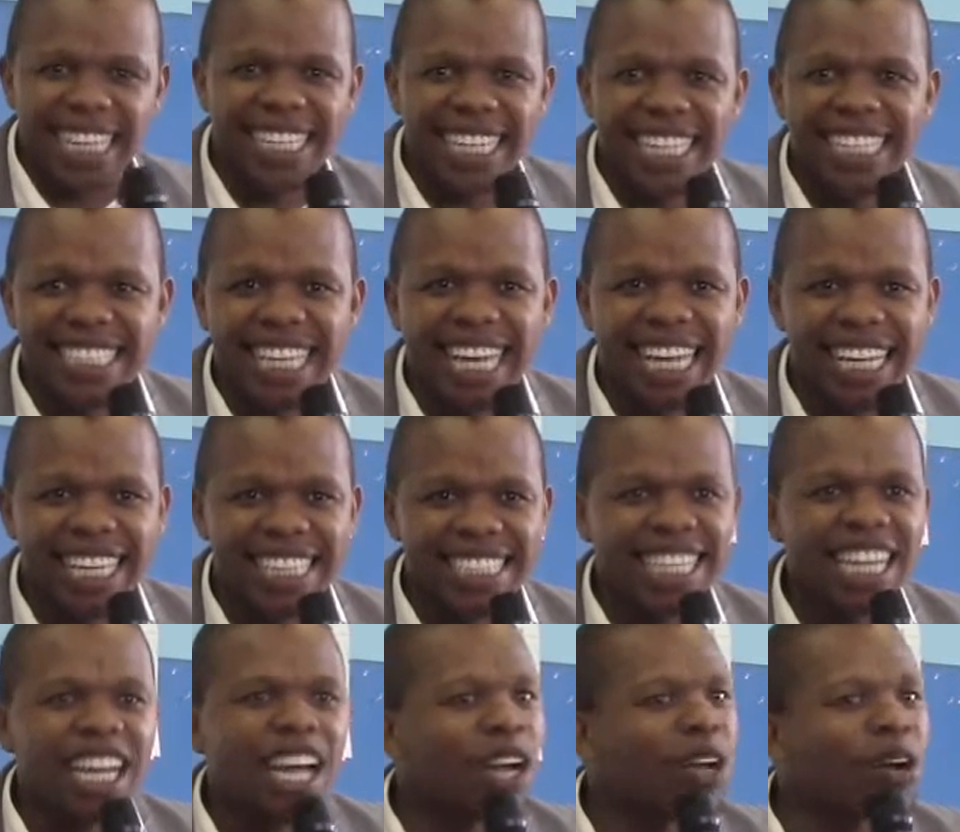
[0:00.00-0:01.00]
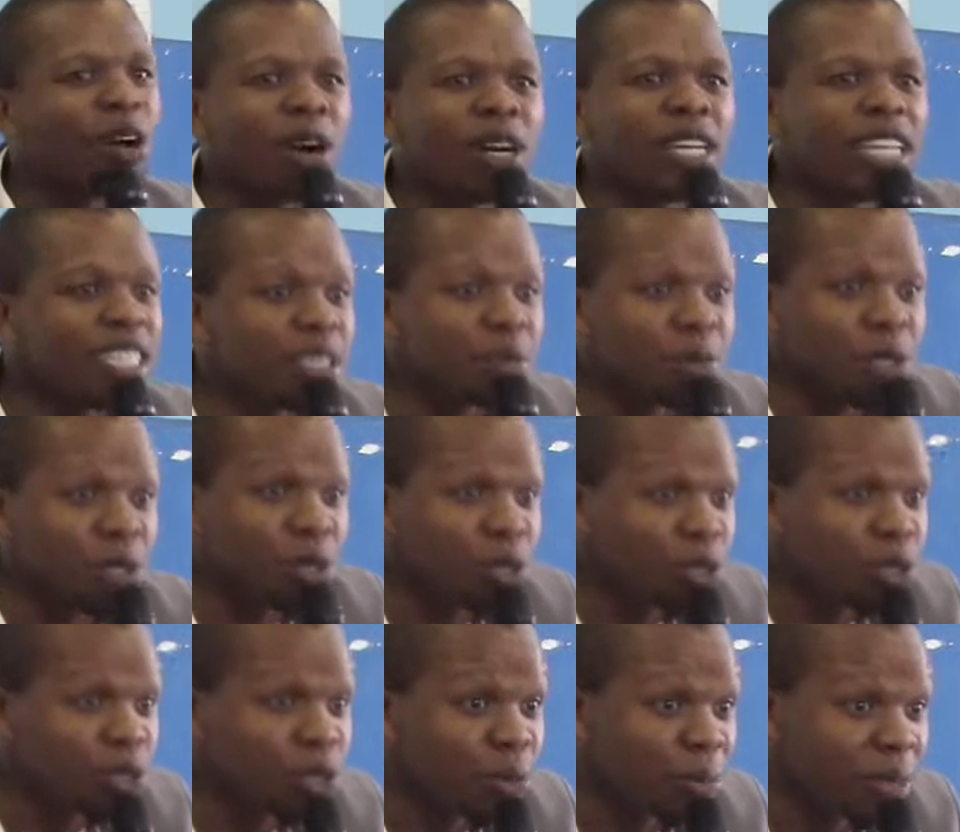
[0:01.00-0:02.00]
year challenge, God has been
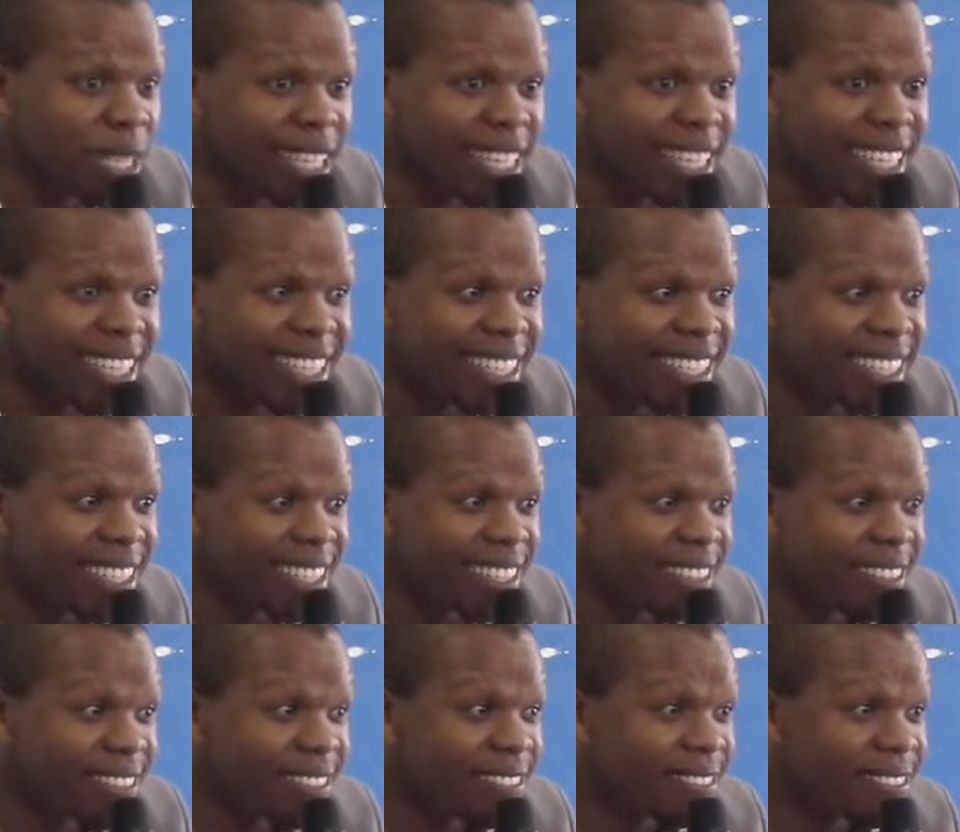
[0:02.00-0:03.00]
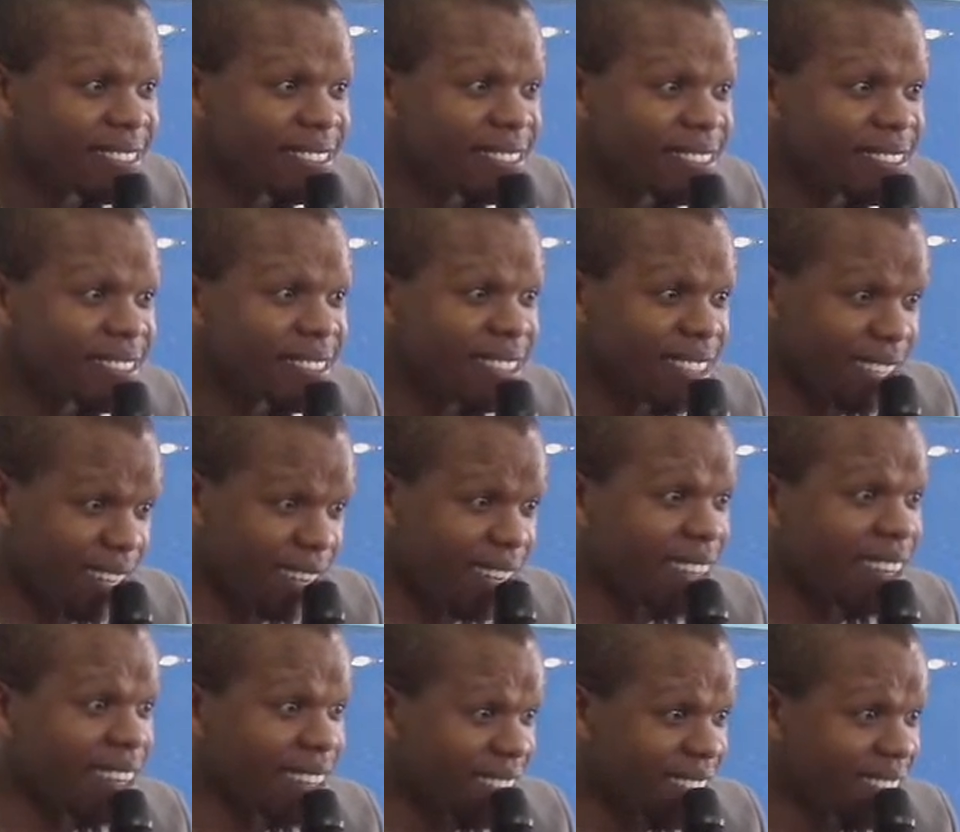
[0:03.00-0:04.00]
good to me.
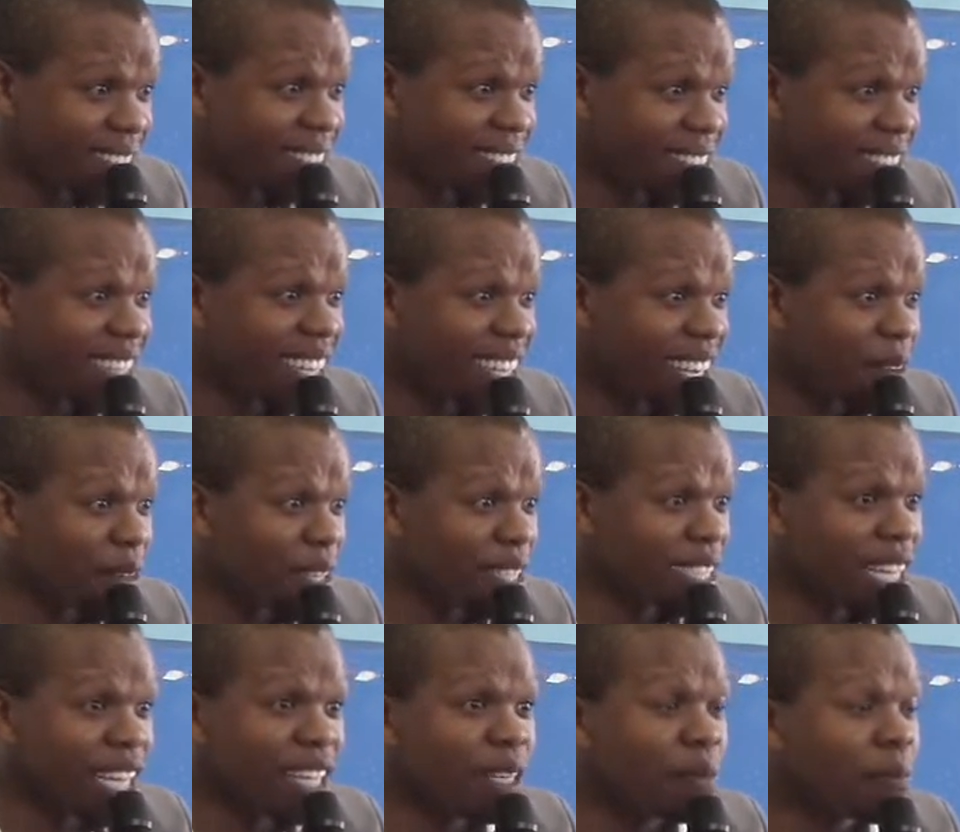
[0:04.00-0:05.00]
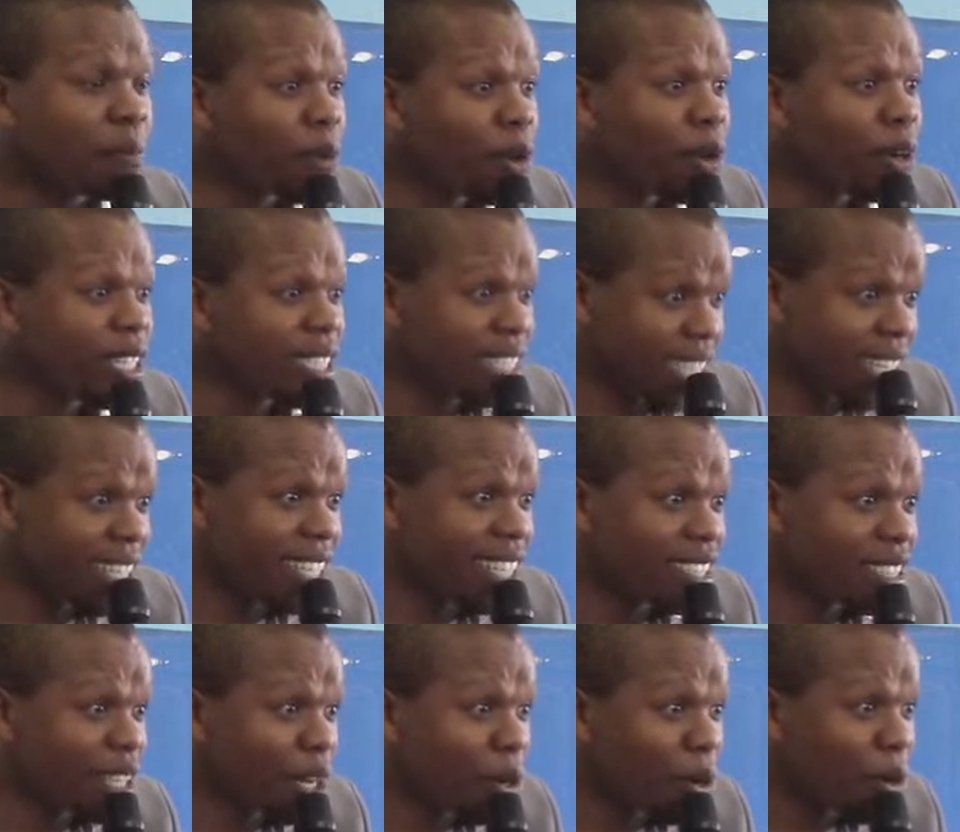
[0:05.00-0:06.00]
Yeah, I was unemployed 10
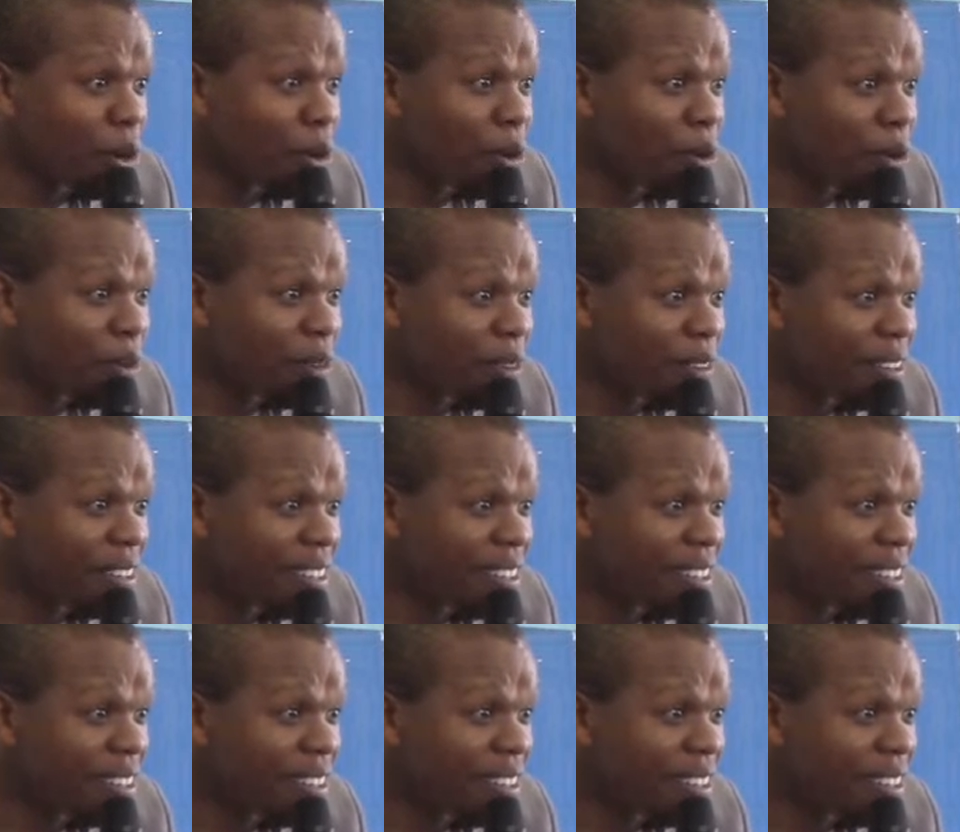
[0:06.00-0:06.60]
years ago.